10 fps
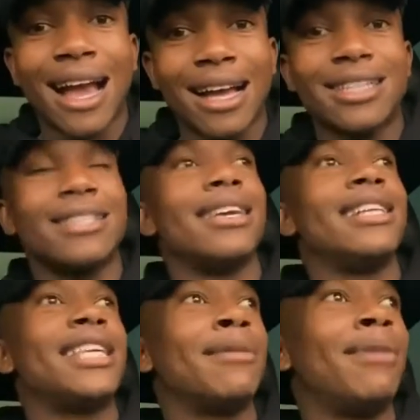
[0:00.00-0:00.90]
She's
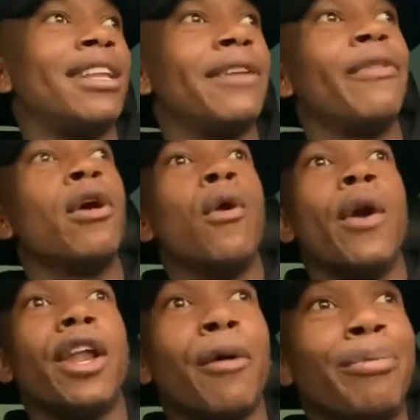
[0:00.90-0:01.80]
eating money.
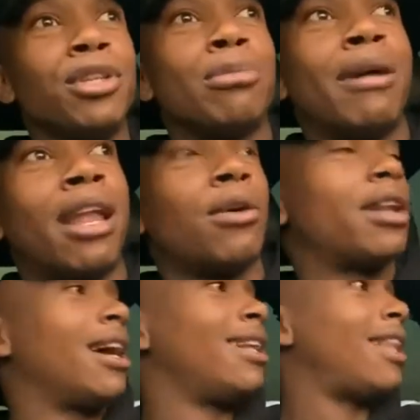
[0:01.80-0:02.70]
We're not people
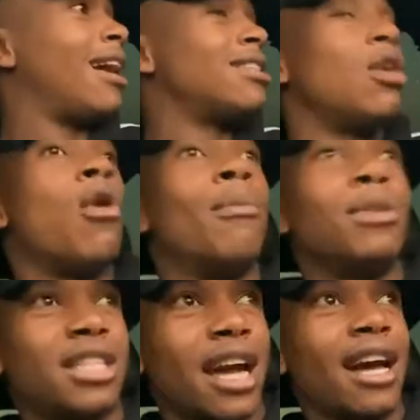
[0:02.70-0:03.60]
data. I
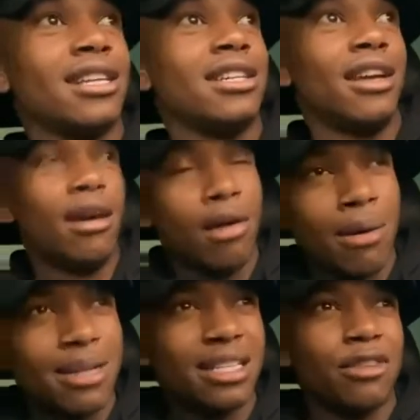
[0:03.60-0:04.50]

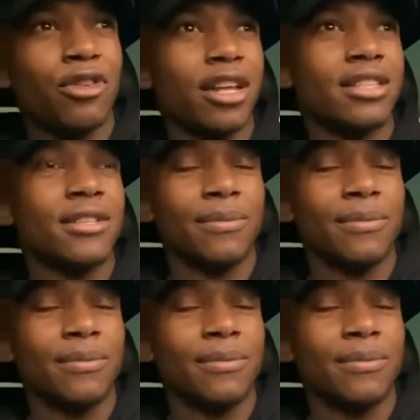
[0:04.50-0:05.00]
want a difference.